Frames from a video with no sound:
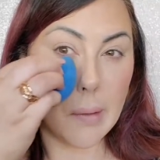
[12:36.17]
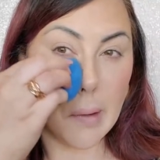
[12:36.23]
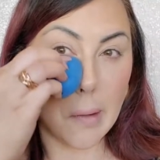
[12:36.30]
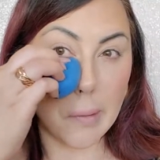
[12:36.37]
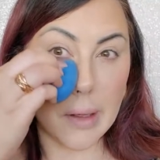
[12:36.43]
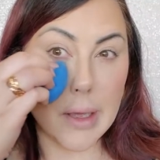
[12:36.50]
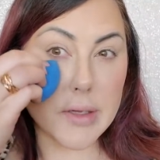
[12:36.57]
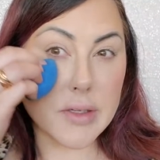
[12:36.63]

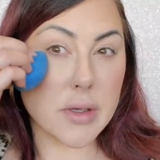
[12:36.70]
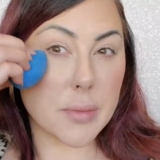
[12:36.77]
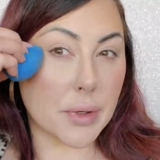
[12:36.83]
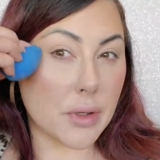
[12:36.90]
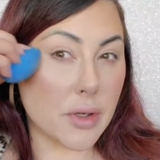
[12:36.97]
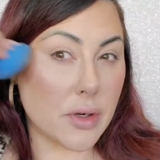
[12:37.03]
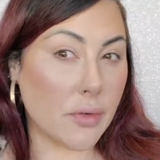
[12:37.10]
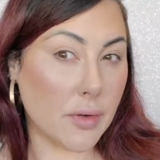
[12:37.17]
Okay, so I put a
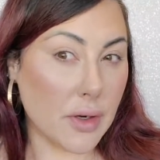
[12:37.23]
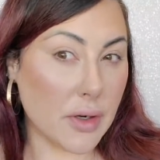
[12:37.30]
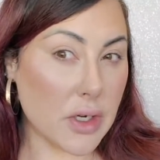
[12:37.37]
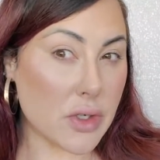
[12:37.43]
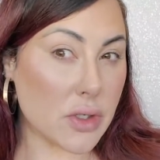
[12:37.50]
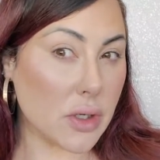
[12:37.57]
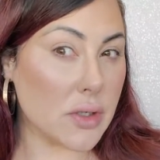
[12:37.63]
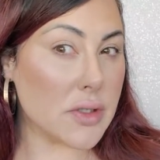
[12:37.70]
little
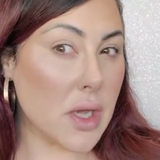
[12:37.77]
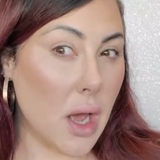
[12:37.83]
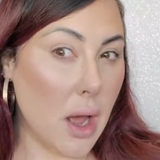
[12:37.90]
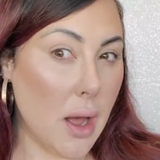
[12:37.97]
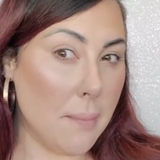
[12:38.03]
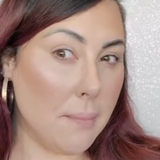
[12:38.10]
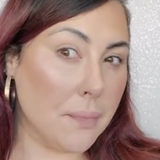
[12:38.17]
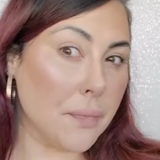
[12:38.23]
foundation on
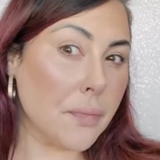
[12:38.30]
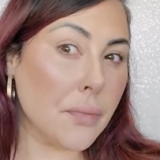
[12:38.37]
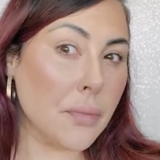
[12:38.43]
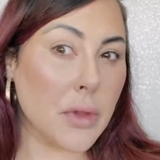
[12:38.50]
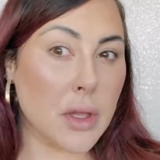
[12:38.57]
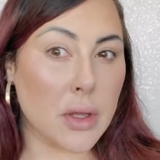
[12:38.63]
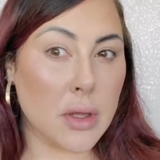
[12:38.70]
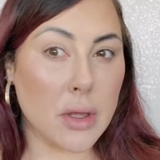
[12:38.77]
top.
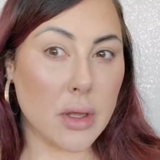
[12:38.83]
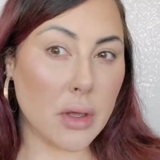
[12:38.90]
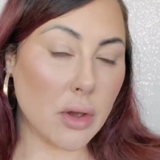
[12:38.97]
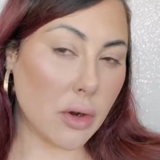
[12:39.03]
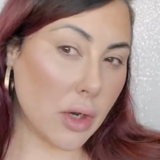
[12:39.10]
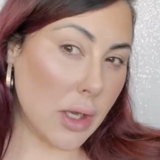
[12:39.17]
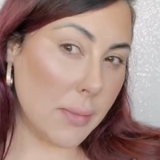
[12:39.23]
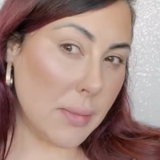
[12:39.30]

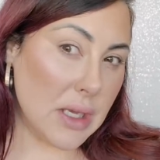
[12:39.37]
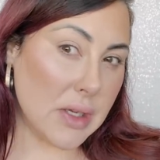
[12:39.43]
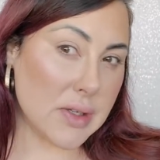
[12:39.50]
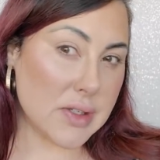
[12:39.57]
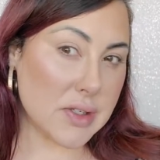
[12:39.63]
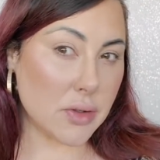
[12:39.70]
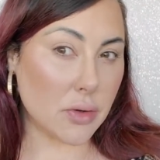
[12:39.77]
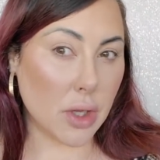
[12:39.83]
Creamy,
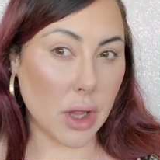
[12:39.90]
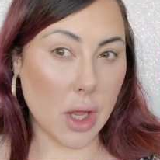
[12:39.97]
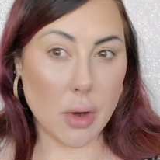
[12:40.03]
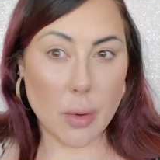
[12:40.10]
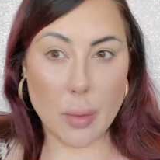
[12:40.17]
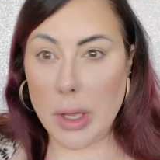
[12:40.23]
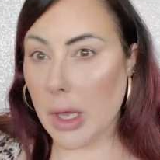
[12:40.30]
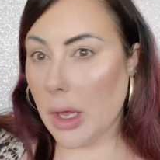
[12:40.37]
still
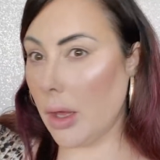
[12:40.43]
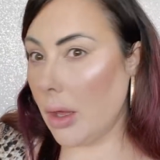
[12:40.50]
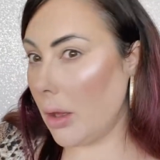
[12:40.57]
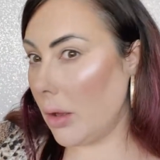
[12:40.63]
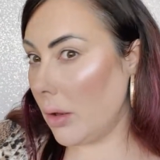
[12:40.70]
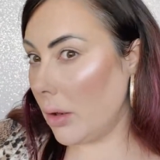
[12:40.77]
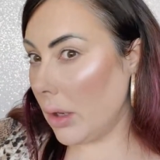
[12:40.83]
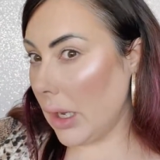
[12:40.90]

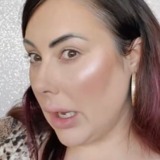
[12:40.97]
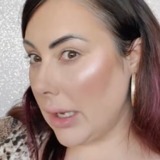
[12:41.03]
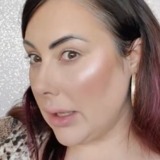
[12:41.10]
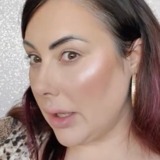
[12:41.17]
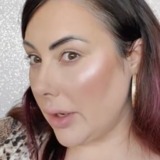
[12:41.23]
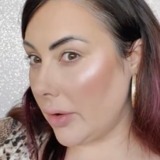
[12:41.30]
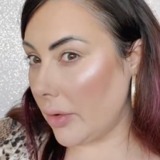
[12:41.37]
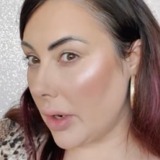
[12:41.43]
glowy,
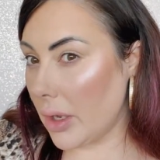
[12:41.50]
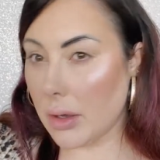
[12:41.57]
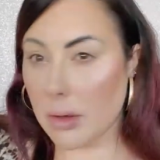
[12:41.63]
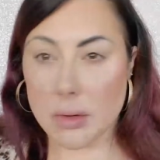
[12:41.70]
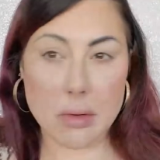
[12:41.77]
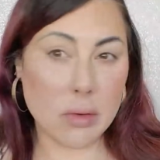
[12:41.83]
highlightery.